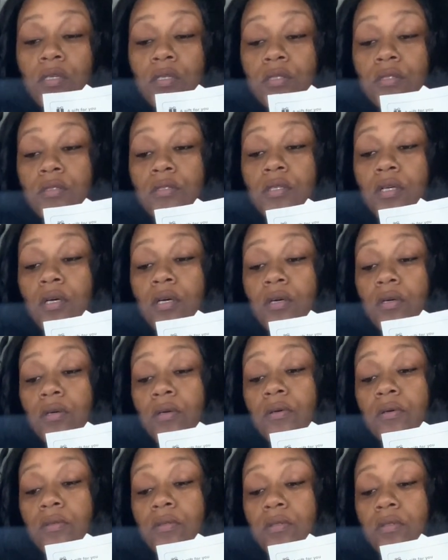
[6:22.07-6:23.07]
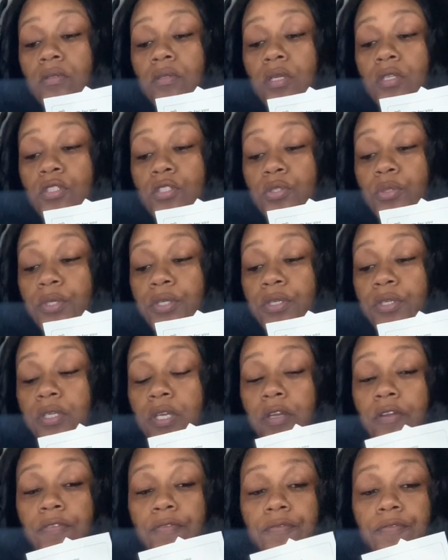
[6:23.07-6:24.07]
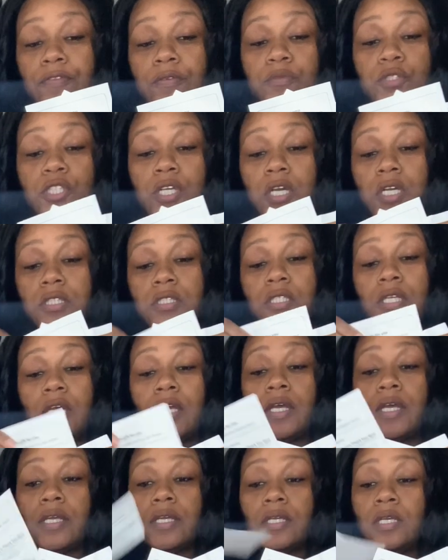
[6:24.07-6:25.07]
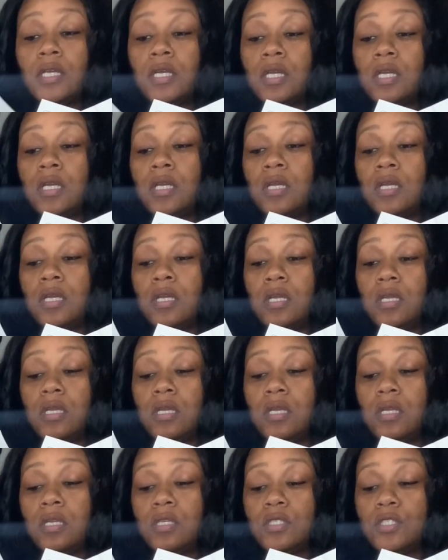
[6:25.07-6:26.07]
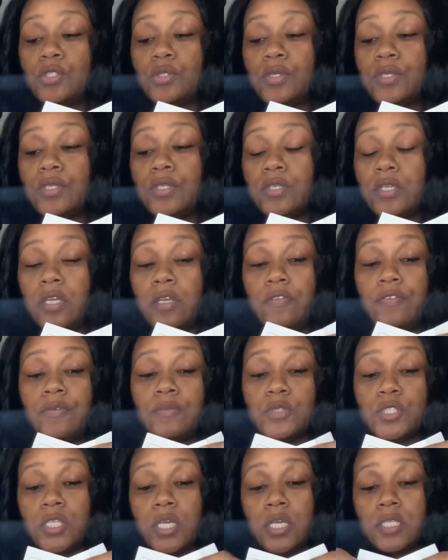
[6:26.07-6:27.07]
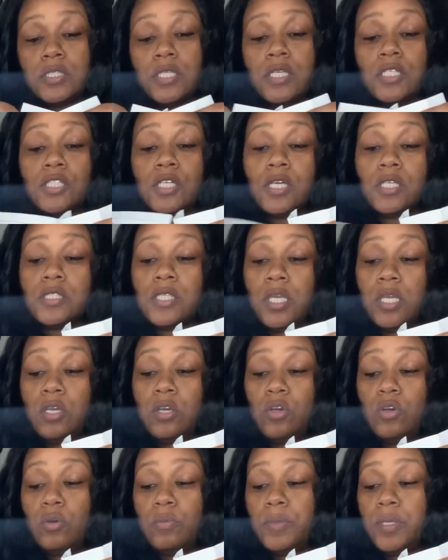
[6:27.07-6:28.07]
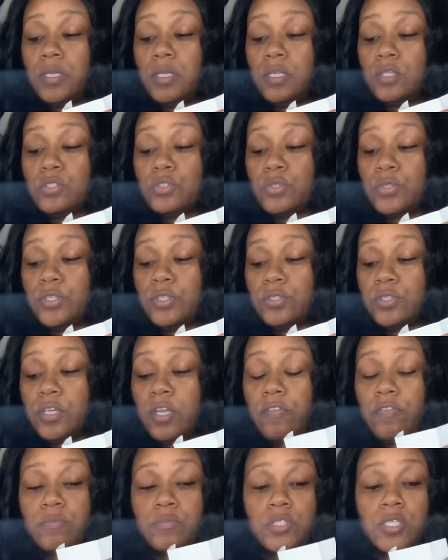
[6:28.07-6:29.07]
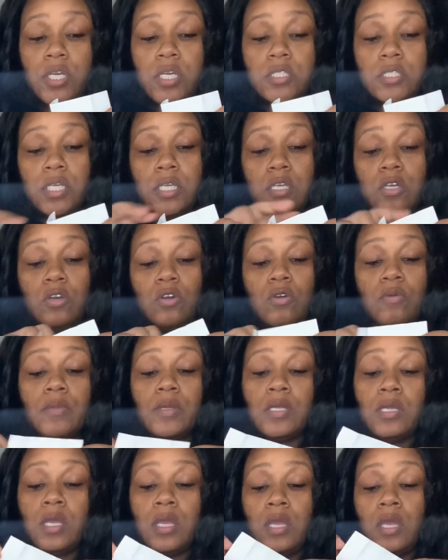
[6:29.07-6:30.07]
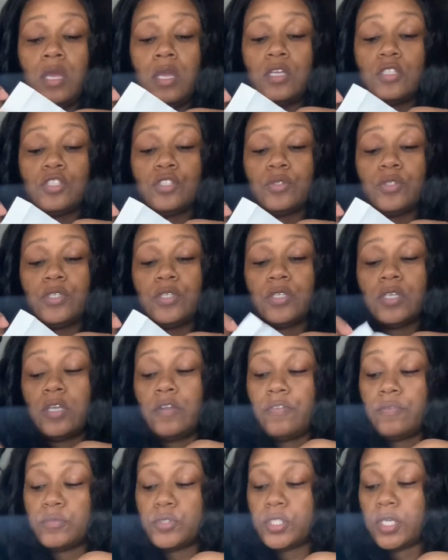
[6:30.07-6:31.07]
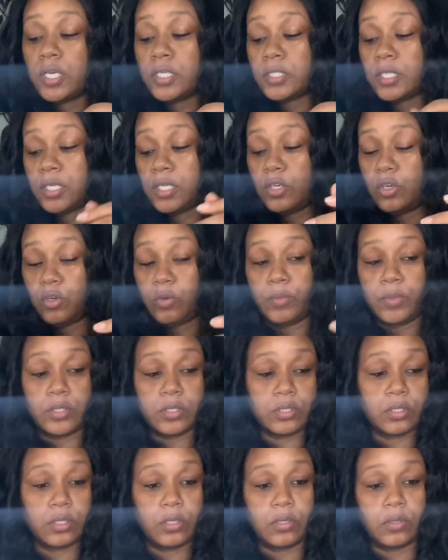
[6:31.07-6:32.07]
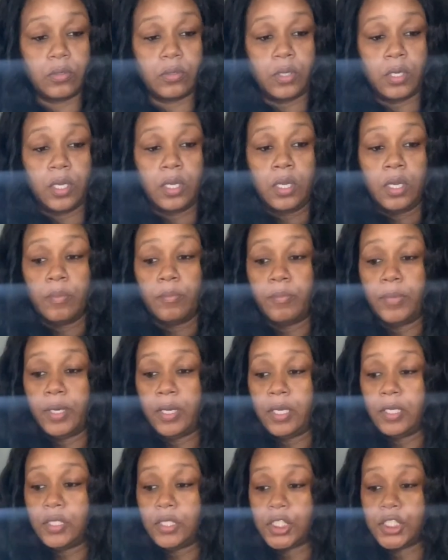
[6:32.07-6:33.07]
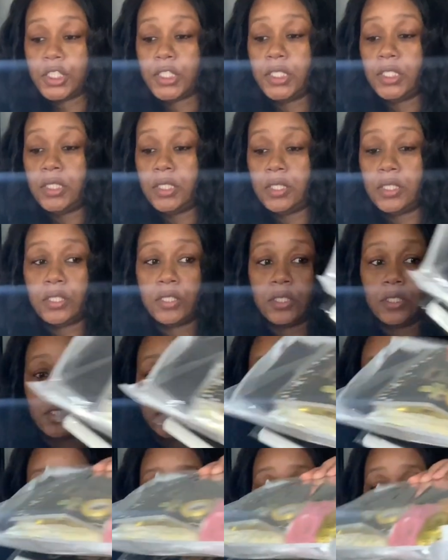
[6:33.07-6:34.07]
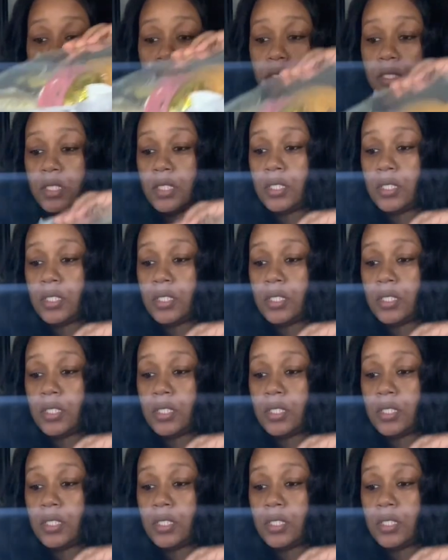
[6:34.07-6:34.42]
So, enjoy your gift from Shantae. Enjoy your gift from Shantae Coleman. Enjoy your gift from Shantae Coleman. Enjoy your gift from Shantae Coleman. So, but she literally went